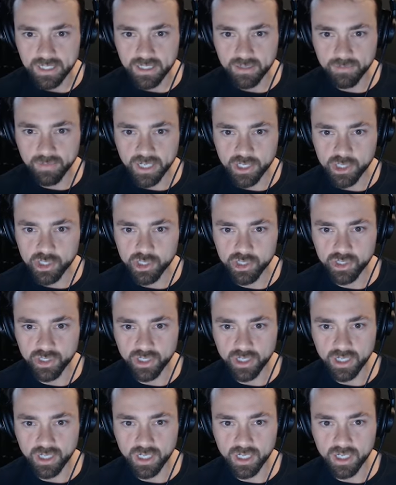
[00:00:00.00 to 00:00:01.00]
to make
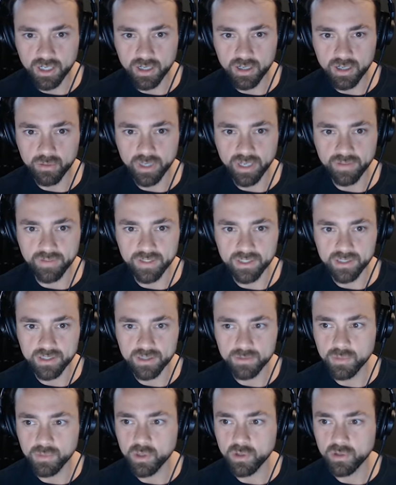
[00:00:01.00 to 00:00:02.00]
sure we have a
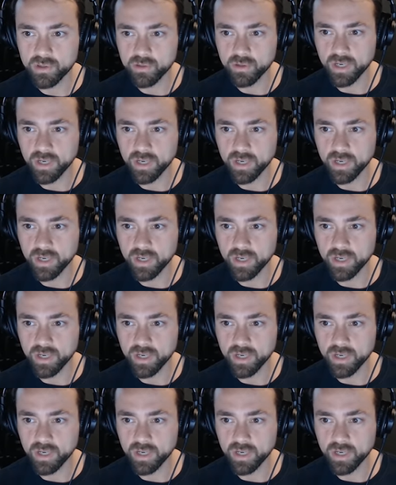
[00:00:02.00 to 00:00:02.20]
smooth